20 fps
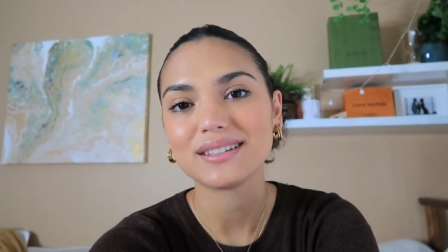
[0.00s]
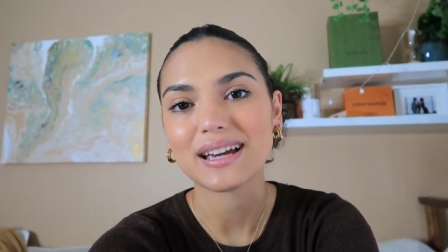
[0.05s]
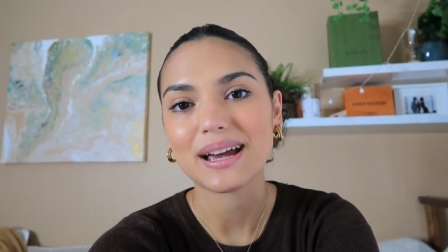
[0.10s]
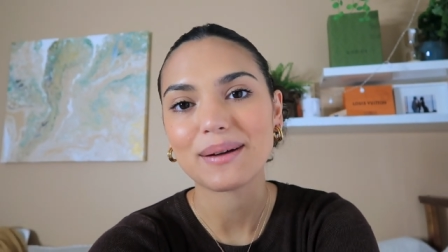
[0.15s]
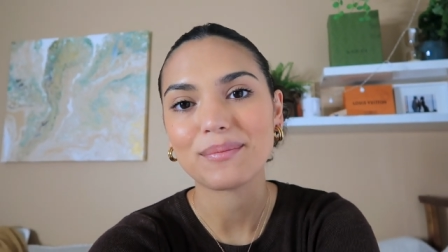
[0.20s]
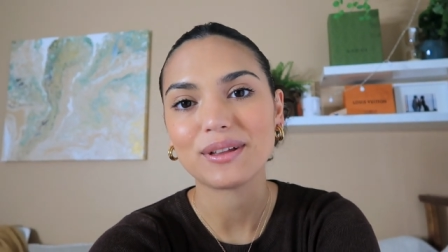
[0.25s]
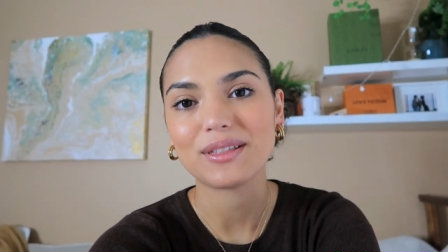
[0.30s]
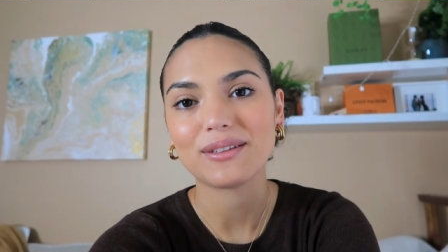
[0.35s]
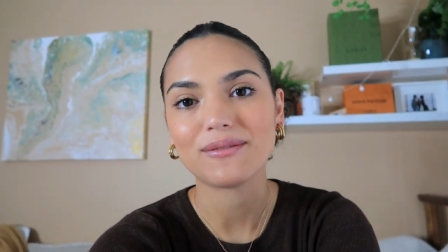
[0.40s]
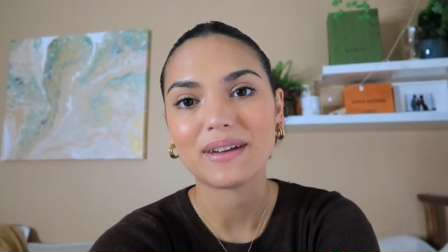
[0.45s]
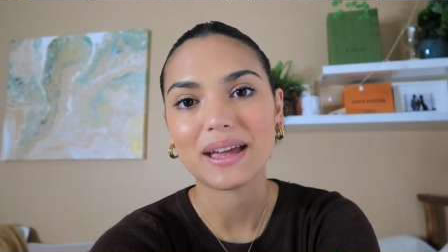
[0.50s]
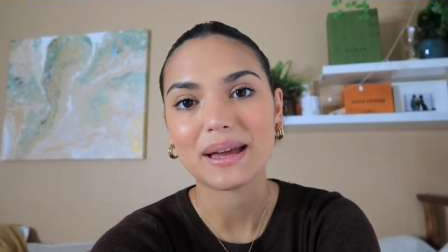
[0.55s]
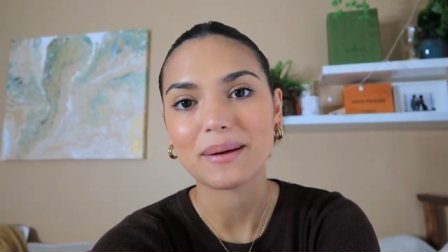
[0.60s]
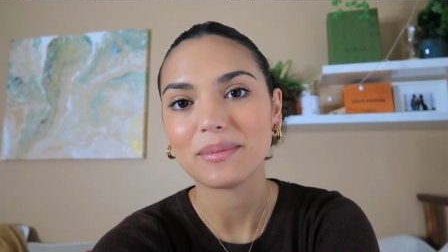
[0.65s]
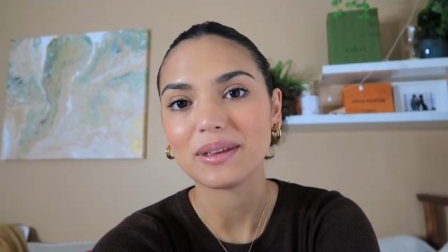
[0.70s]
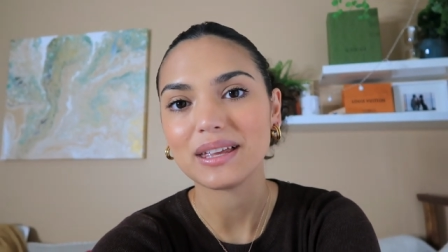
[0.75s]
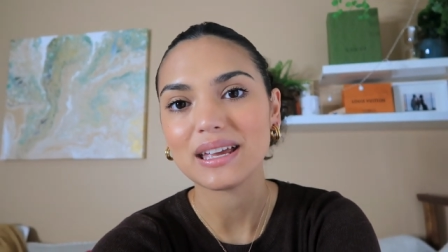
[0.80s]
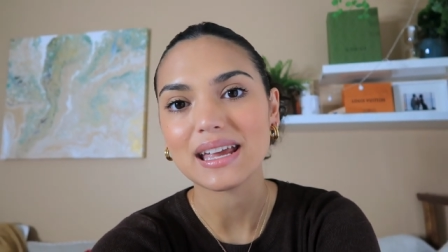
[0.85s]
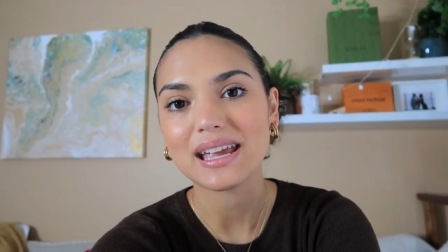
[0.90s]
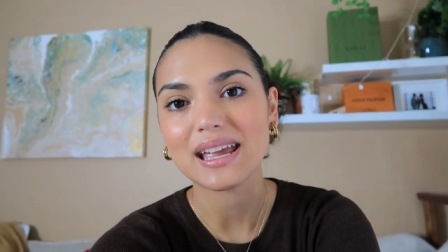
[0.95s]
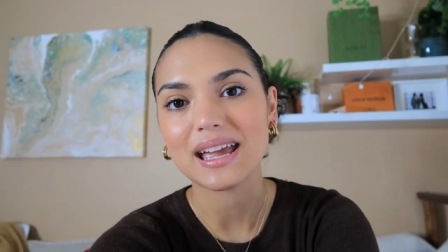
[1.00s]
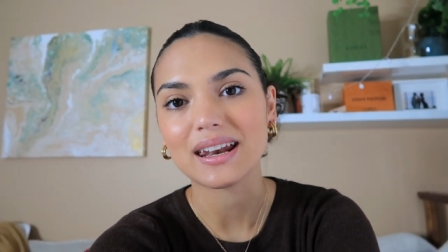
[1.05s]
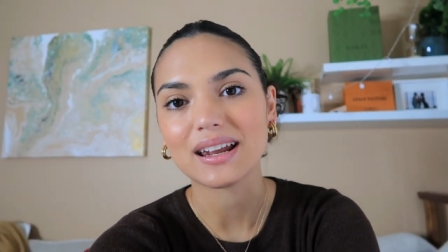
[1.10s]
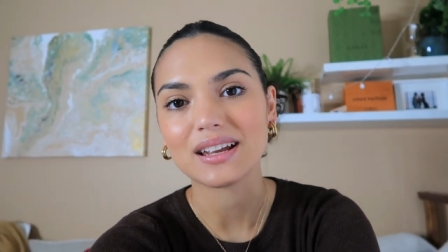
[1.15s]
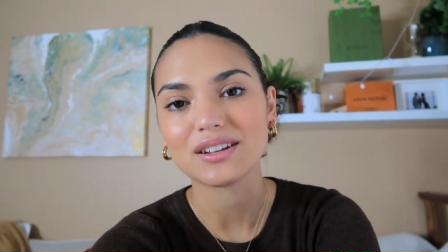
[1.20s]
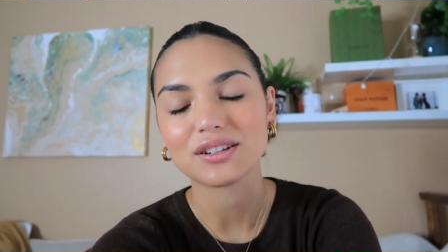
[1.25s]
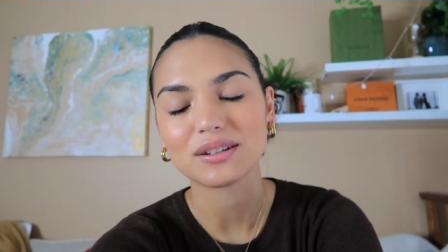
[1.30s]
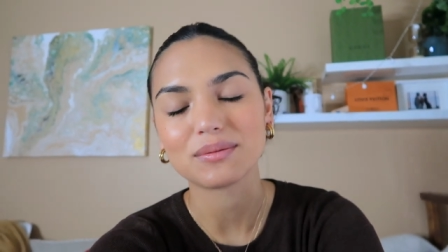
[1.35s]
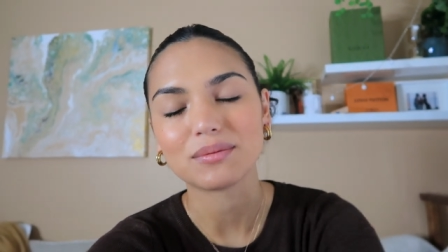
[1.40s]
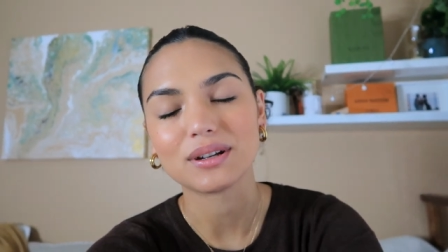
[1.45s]
time with family and
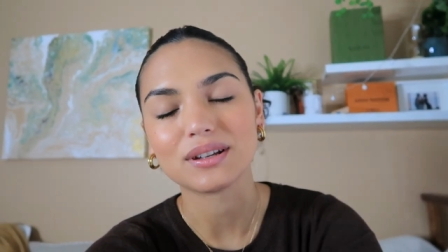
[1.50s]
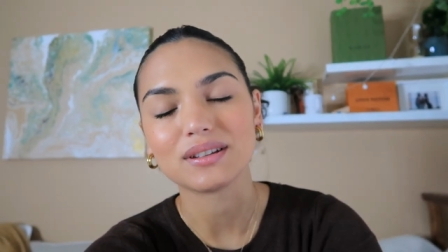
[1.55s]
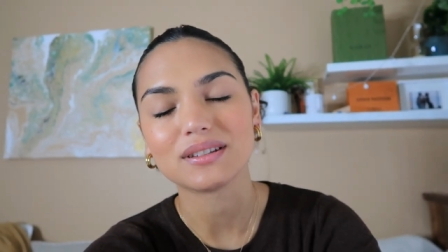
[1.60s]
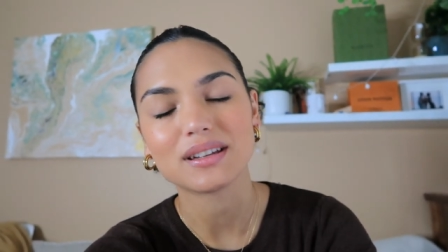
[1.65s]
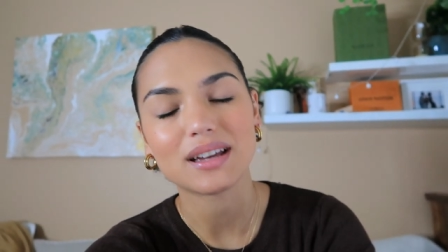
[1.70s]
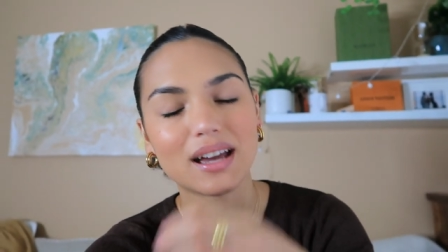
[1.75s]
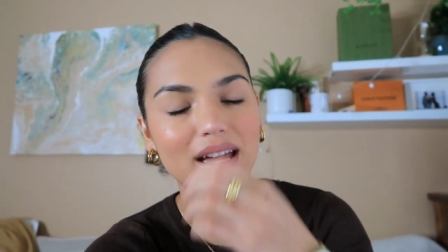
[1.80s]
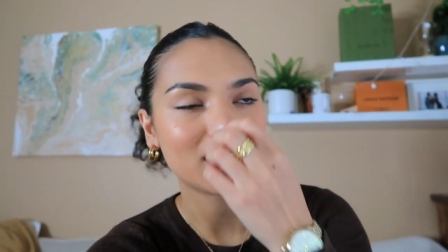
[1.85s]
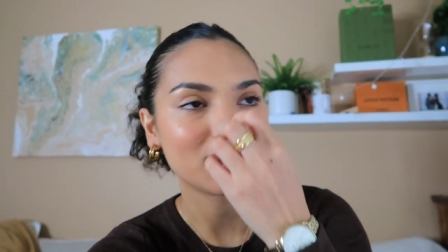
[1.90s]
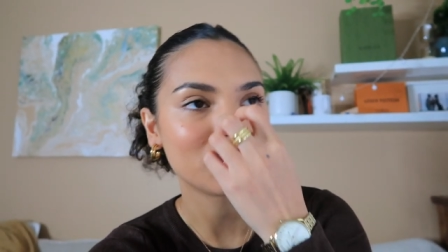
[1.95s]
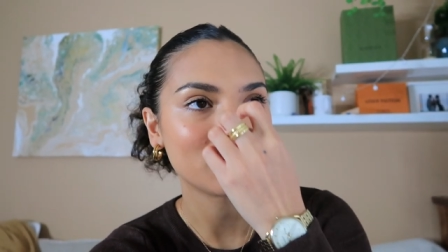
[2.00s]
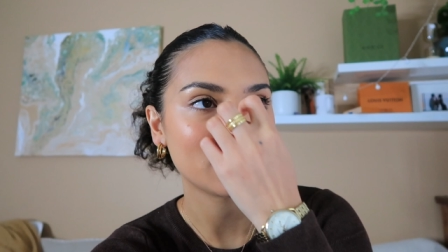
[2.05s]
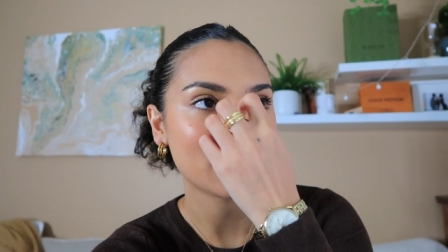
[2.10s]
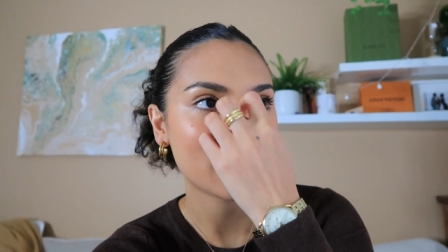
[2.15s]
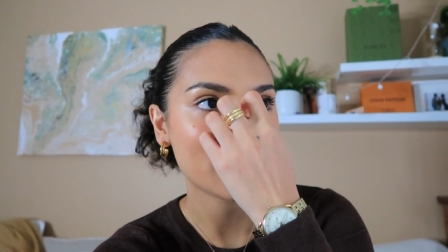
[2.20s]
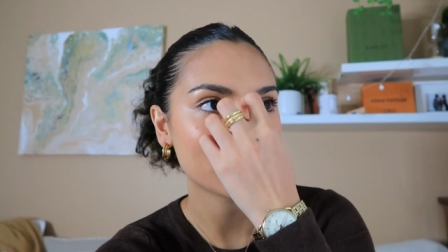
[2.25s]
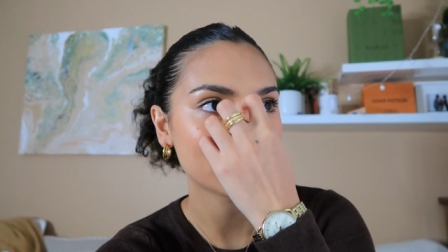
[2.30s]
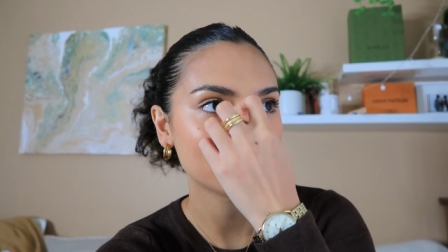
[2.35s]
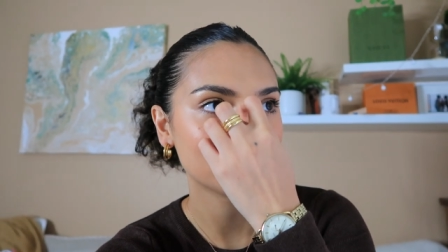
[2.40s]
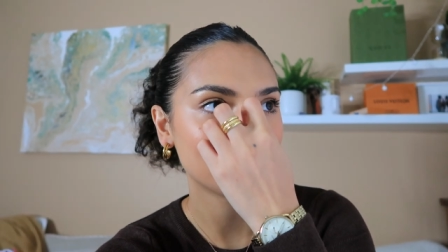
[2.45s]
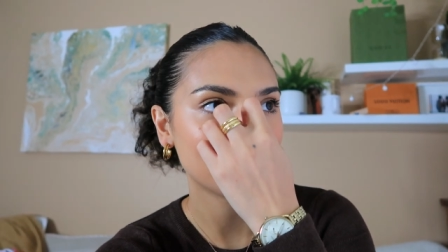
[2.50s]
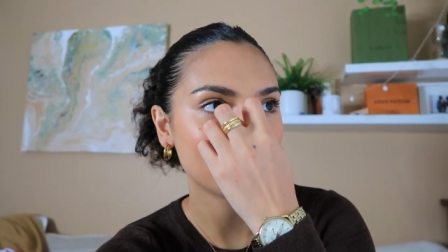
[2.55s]
I just wanted to kind of relax.